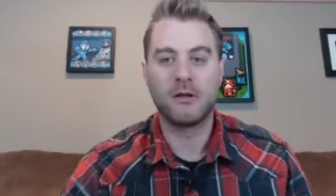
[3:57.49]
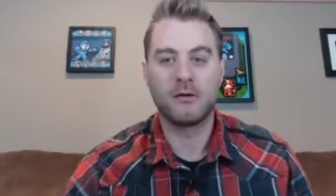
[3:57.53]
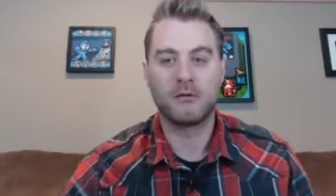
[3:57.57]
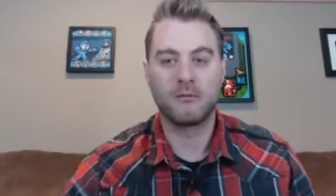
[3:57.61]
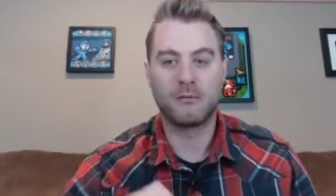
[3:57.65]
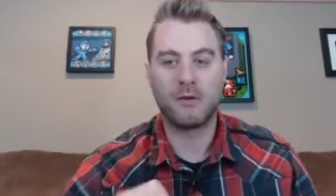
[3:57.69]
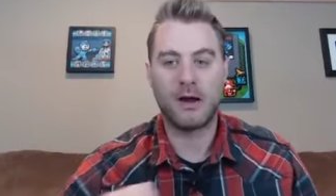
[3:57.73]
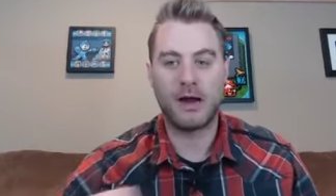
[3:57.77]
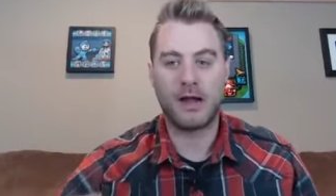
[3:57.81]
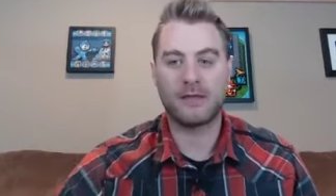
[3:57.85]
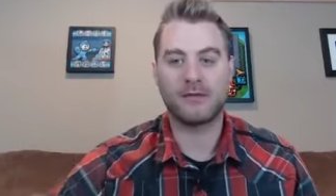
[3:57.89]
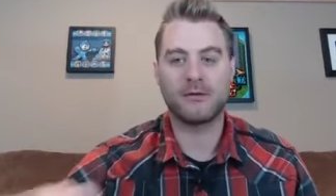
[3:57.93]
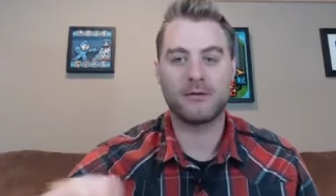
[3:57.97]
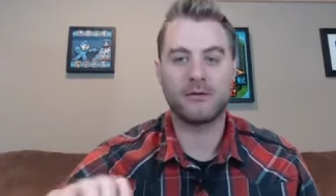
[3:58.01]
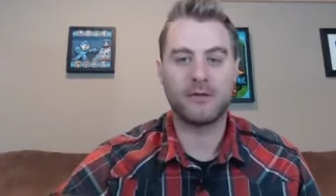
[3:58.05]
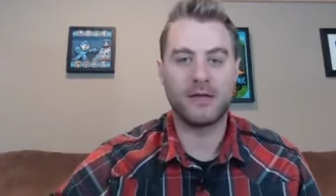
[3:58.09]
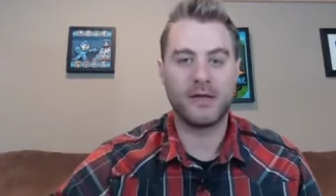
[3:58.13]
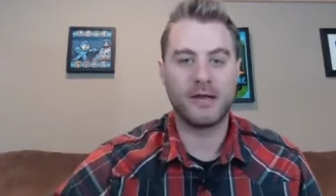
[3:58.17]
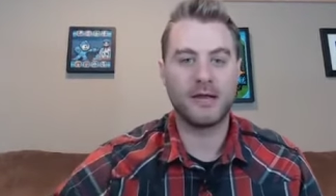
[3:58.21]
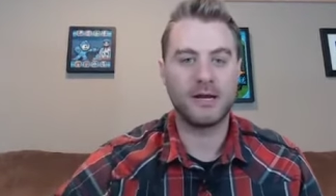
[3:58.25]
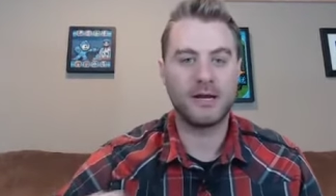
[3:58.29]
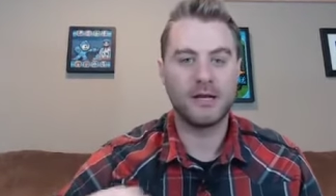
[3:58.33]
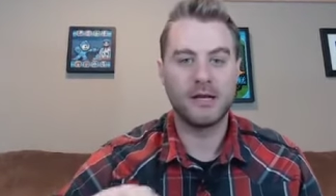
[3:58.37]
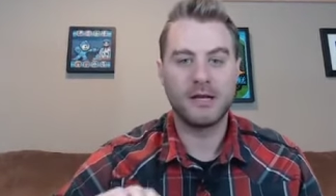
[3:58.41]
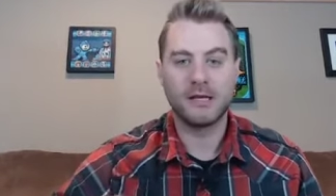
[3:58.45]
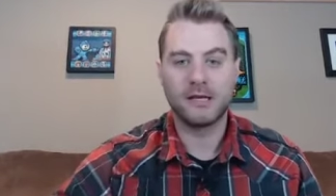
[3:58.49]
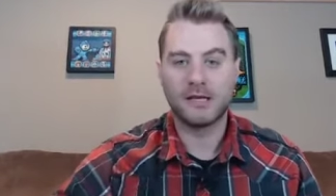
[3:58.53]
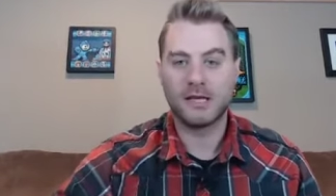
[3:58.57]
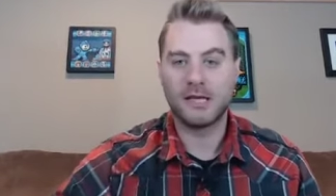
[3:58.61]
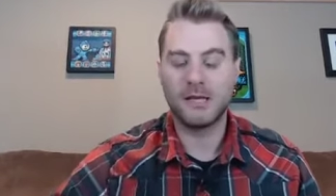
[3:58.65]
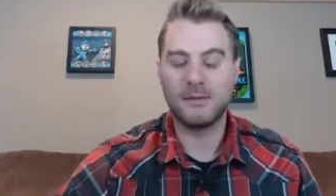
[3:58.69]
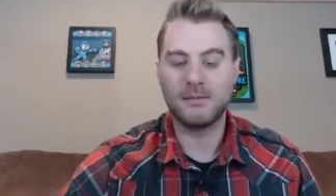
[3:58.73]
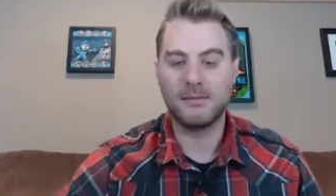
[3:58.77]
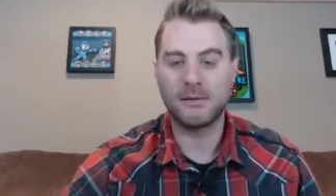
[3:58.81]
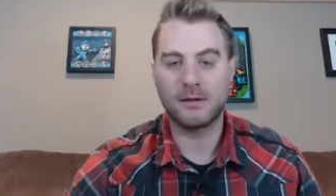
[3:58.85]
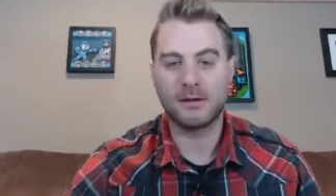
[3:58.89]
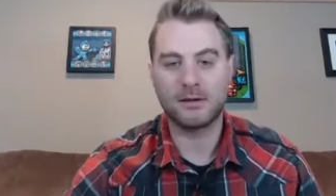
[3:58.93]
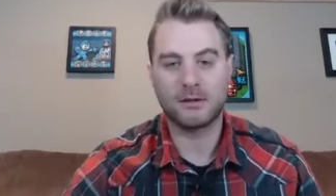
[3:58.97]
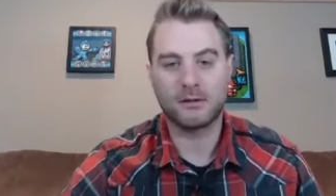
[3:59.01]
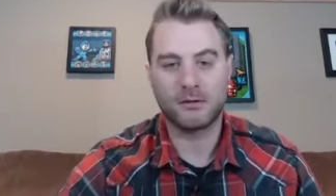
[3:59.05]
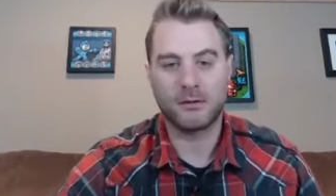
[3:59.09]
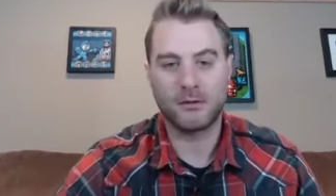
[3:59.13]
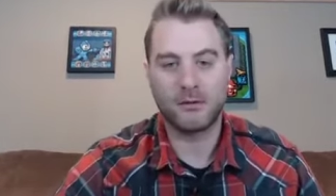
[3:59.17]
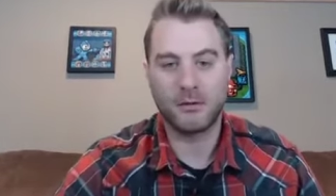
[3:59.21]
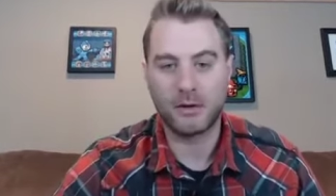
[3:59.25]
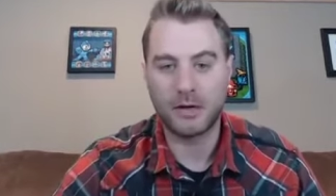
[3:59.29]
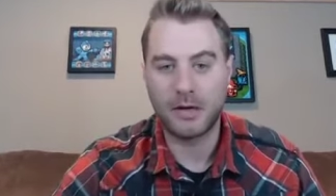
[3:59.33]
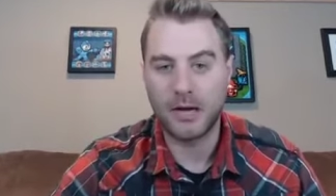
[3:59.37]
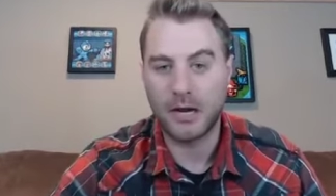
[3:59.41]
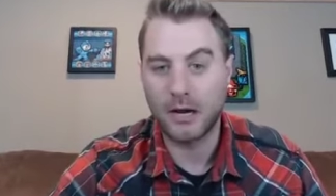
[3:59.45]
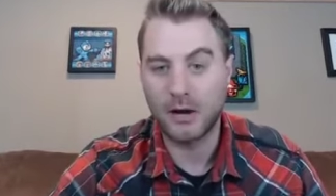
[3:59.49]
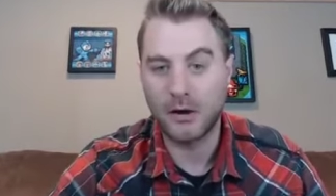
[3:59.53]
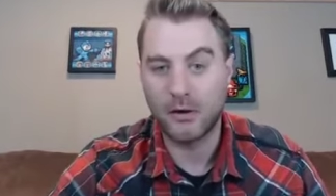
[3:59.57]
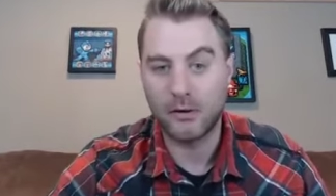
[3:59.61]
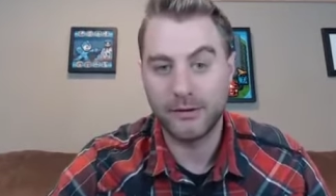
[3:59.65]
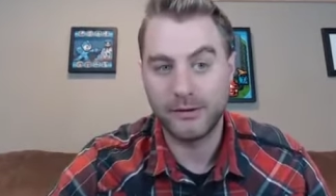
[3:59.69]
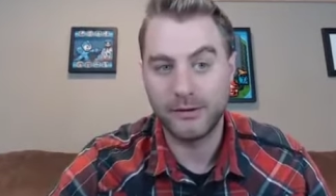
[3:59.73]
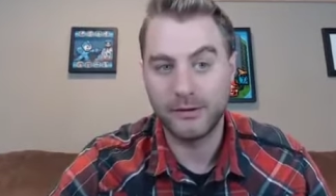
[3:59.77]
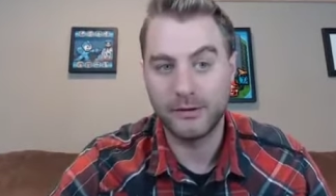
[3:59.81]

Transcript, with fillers: rather than keeping throwing out